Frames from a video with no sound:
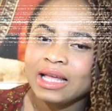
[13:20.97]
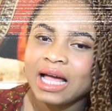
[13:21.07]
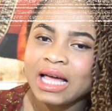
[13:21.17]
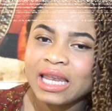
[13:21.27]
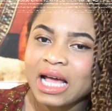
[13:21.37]

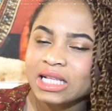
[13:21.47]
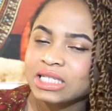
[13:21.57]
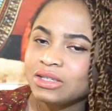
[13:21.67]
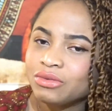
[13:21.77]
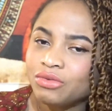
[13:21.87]
and
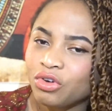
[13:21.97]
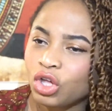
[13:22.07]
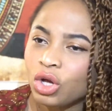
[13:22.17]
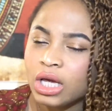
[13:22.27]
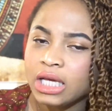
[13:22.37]
active for
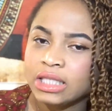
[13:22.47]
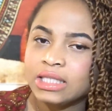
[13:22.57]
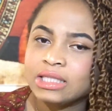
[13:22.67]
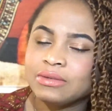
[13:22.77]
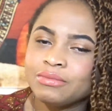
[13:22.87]
your
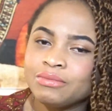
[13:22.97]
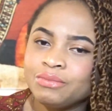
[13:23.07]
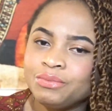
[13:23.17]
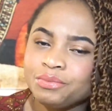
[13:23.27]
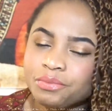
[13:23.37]
kids.
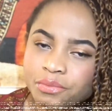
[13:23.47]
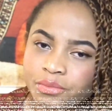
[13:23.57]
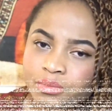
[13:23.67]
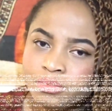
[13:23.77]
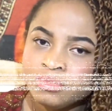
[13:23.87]

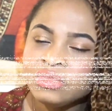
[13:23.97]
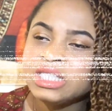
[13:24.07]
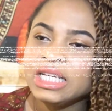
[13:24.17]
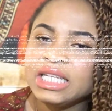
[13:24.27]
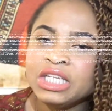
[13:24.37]

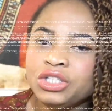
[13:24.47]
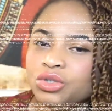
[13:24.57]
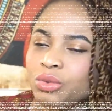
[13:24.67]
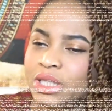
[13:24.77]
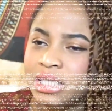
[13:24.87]
They need
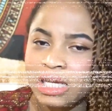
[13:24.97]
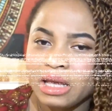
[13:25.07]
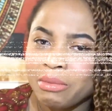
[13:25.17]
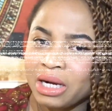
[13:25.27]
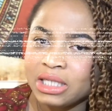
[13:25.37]
you when they
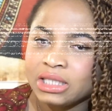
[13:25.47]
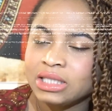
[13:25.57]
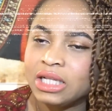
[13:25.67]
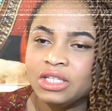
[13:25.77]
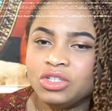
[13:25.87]
get married.
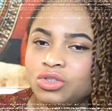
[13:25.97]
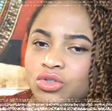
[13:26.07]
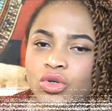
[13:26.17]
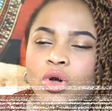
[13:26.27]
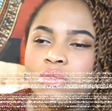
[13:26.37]
They need you
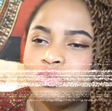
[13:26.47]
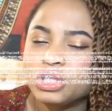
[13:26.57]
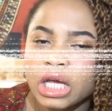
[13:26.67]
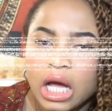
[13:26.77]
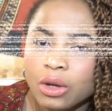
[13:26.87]
to come to
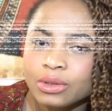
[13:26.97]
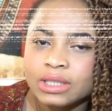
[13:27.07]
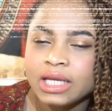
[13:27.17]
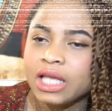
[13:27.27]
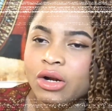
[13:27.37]
their house,
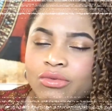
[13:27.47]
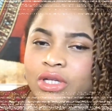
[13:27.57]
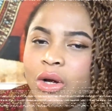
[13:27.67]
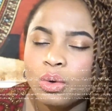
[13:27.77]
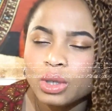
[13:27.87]
take care of
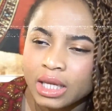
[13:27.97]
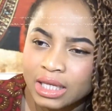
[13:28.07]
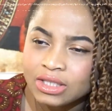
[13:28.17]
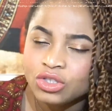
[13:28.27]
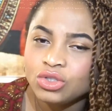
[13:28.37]
their own
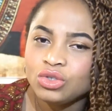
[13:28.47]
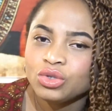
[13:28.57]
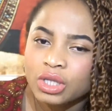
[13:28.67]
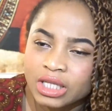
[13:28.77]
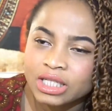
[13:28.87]
kids. You
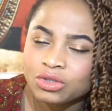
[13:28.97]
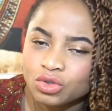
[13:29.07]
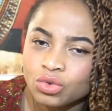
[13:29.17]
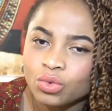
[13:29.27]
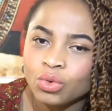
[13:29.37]
need it
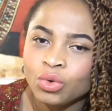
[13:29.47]
too.